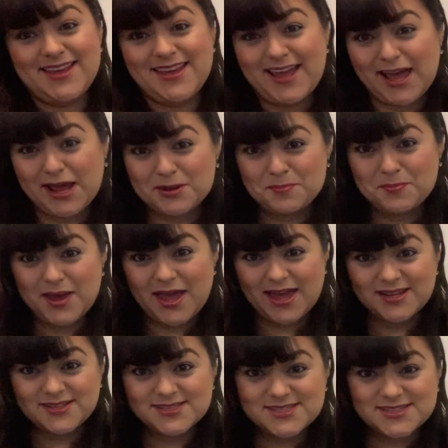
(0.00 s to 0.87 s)
cat
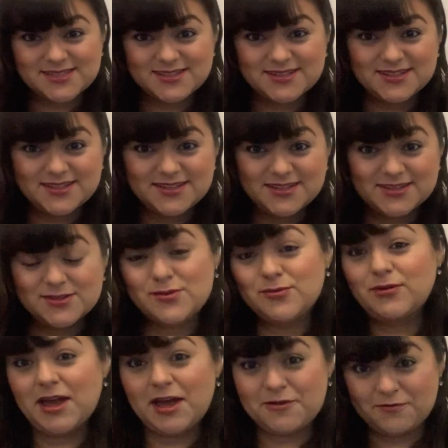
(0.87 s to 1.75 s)
pet
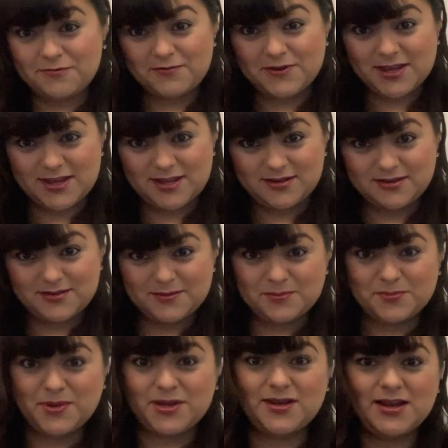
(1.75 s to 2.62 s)
to have fun,
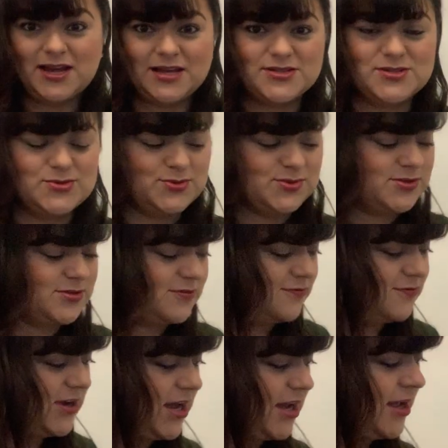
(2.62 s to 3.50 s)
but not to
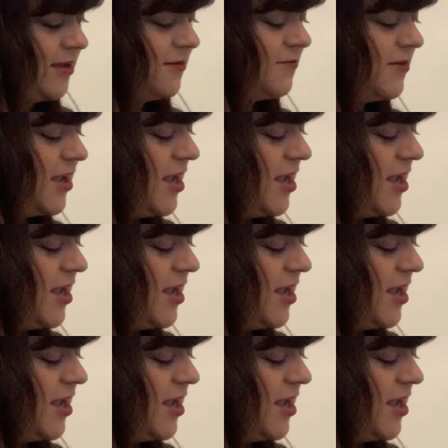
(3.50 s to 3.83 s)
survive.